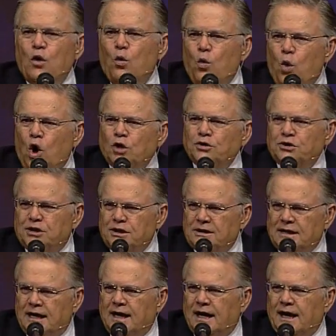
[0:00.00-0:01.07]
want to
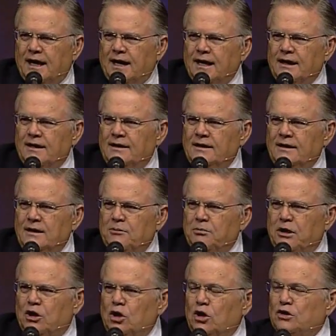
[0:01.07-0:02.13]
die
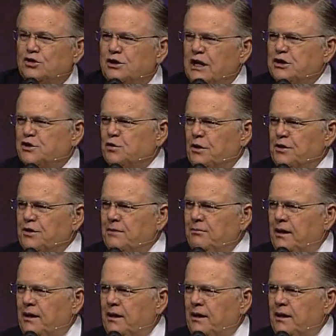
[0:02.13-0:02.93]
because that's where the